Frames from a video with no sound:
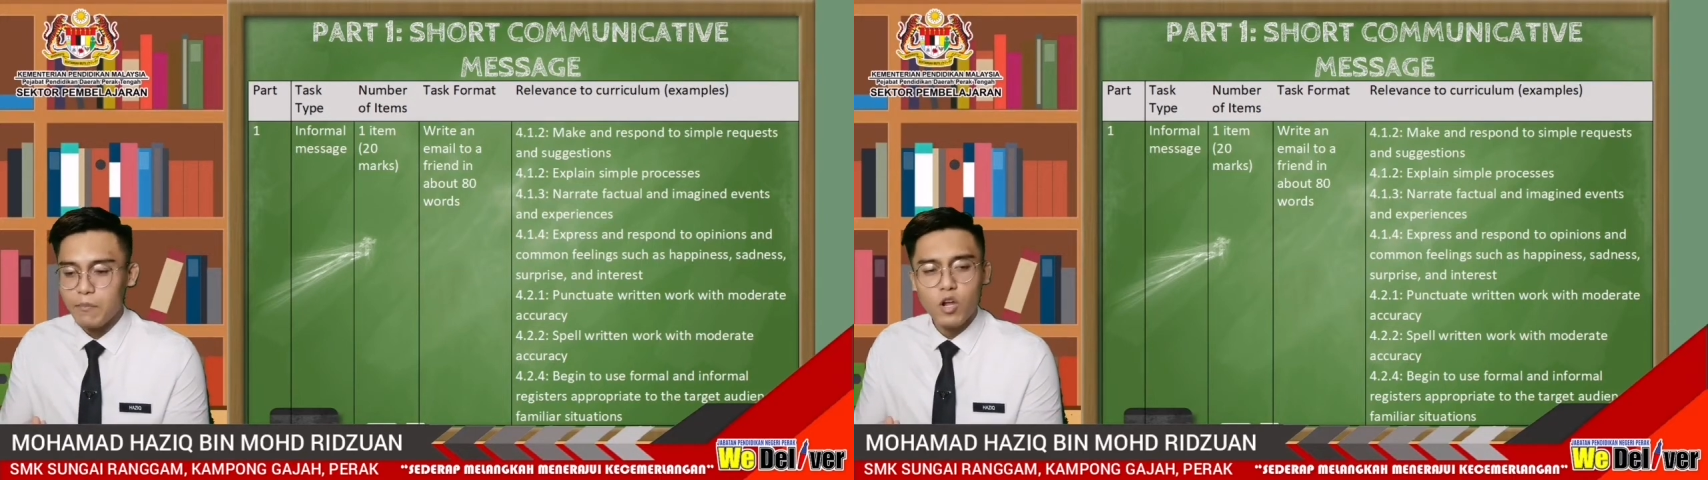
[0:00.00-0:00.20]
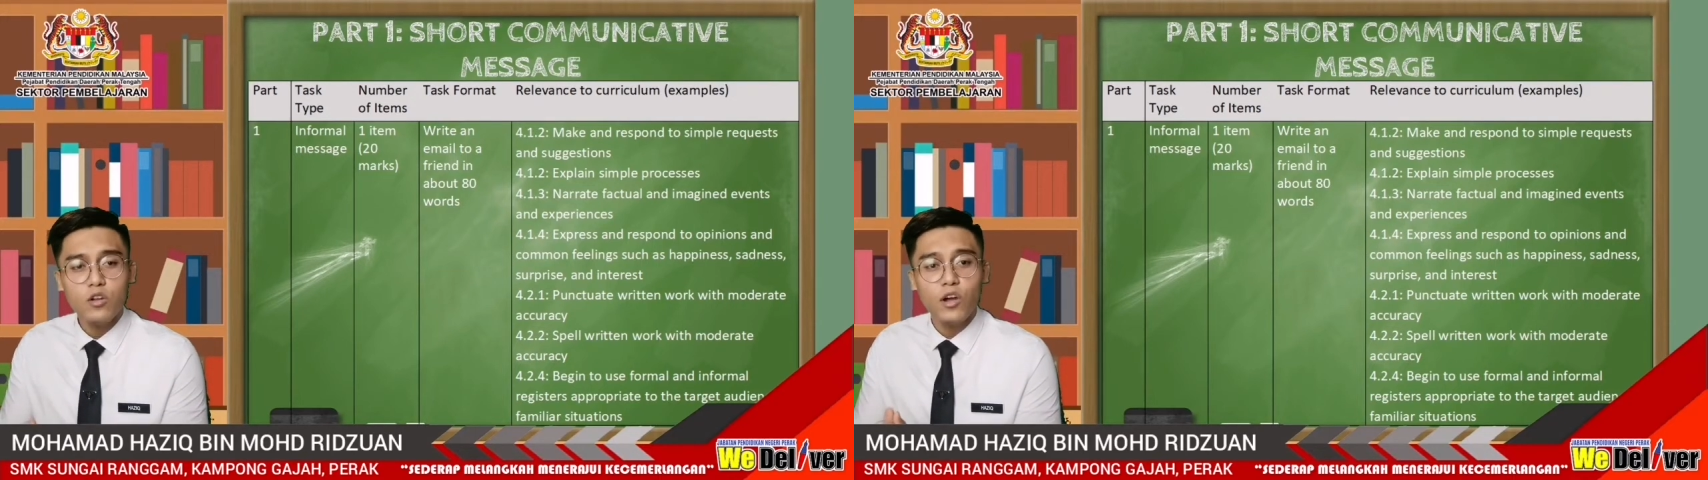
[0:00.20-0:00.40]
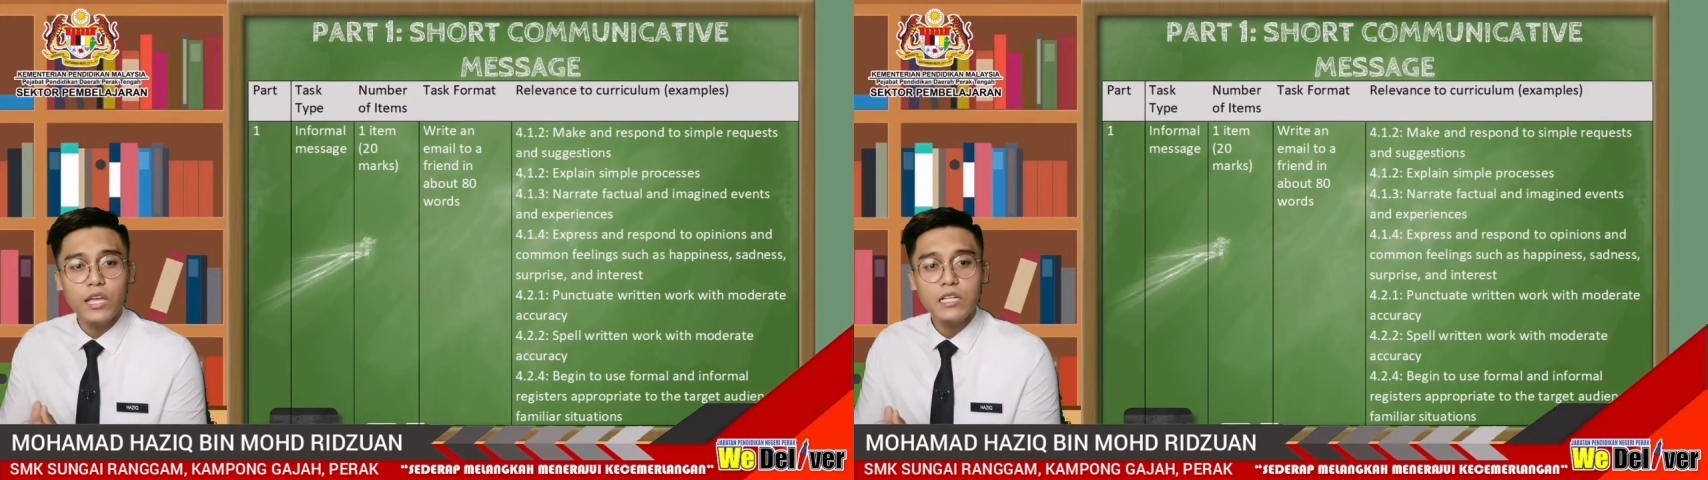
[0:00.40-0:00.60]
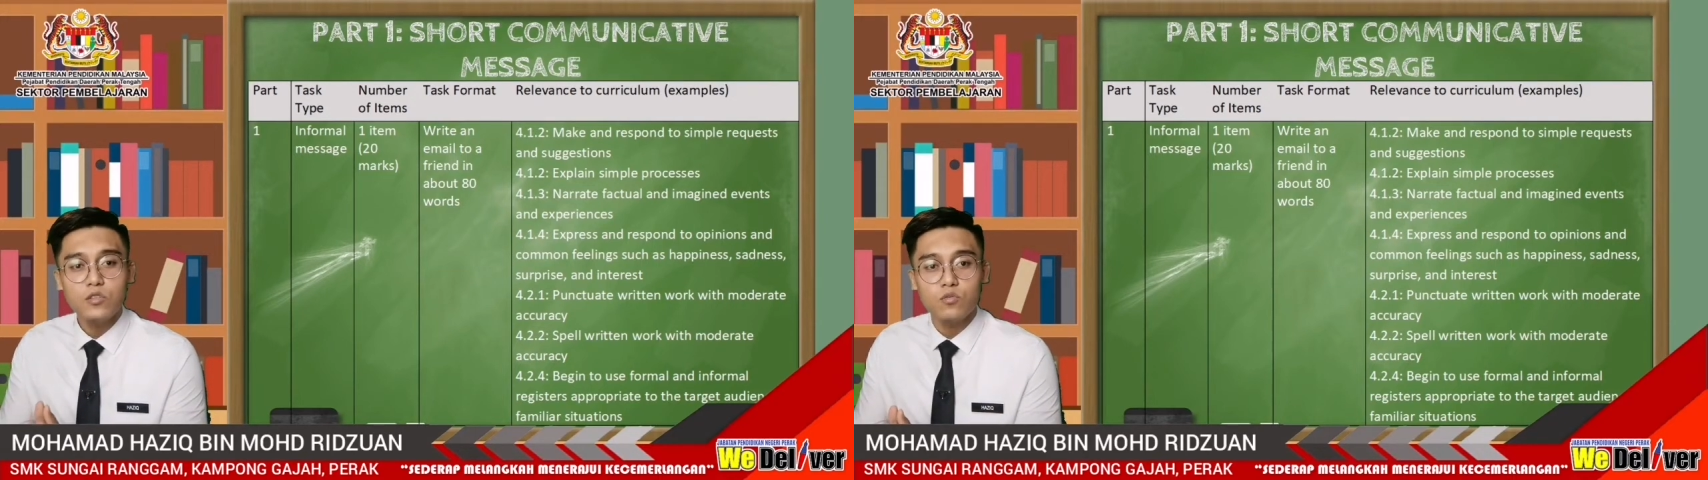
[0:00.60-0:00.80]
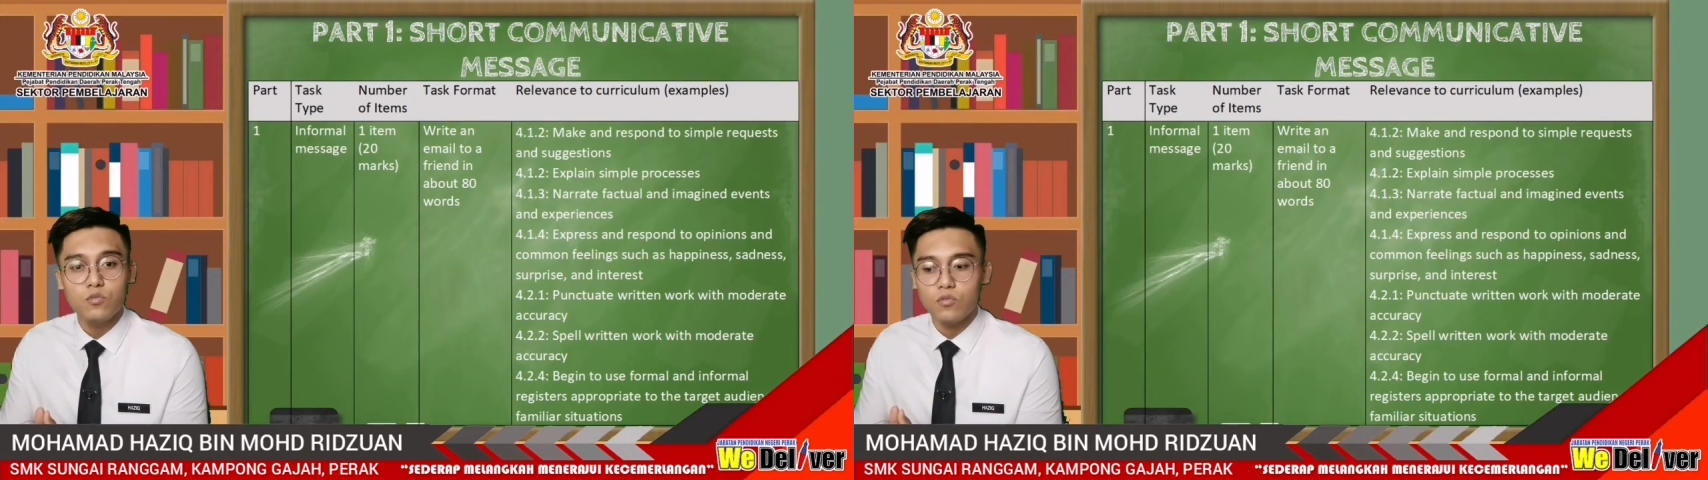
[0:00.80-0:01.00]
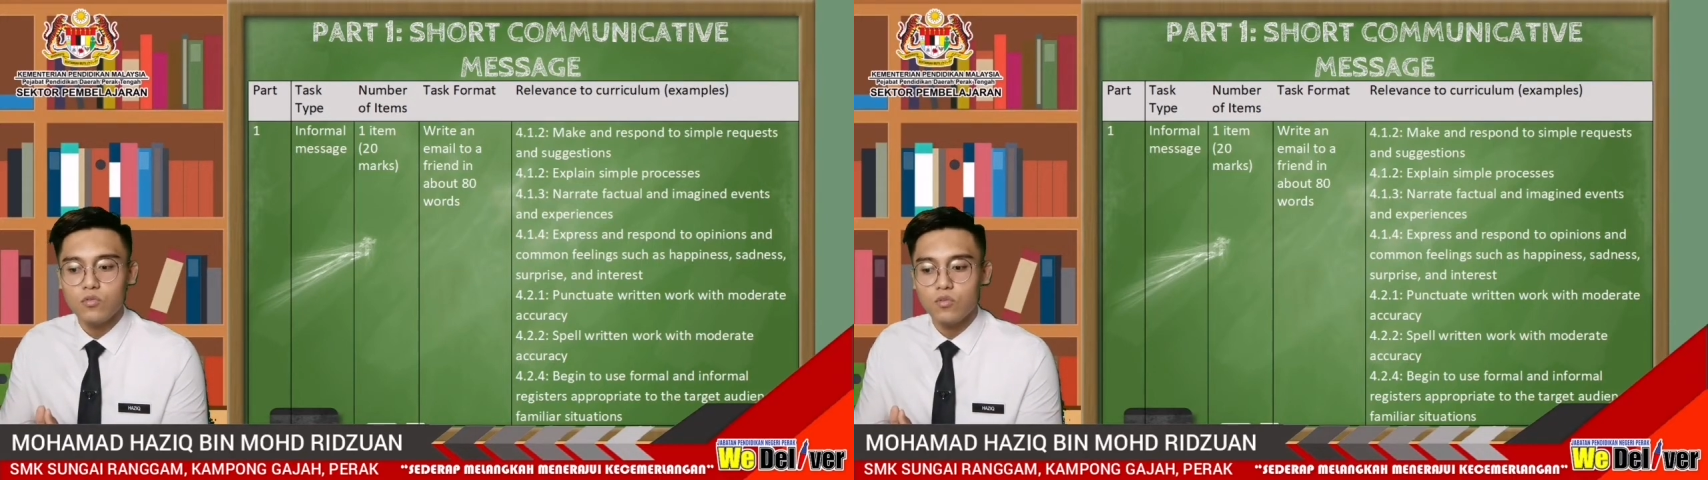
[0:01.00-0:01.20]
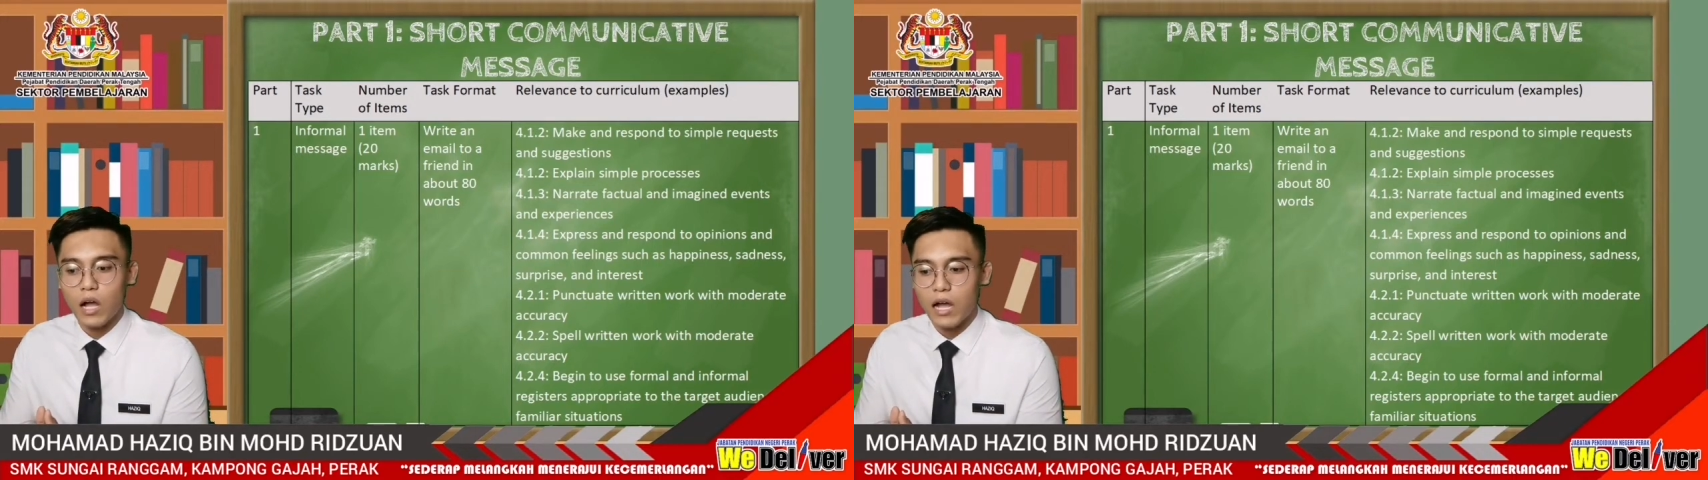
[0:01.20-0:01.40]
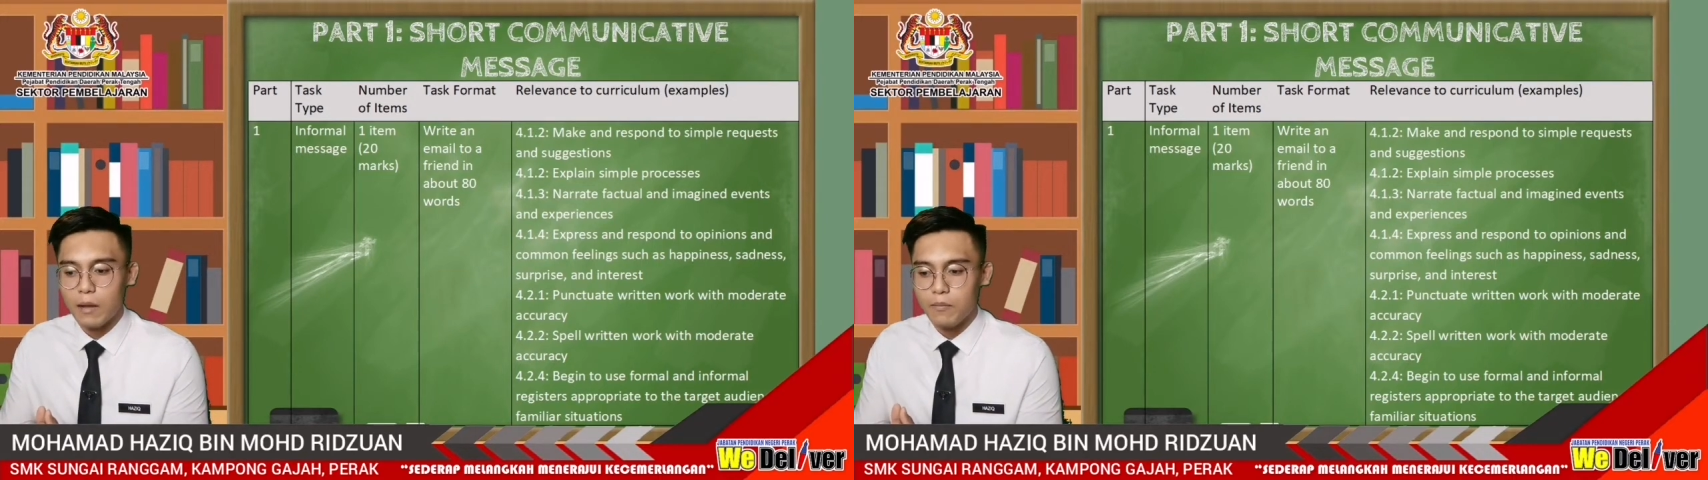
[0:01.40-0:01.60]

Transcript: I'm not going to